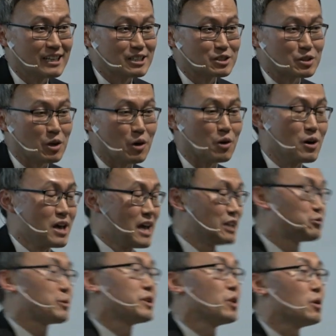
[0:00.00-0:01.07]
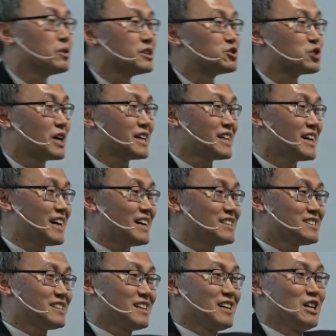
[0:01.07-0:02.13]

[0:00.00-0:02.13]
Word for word: So as we know, the China has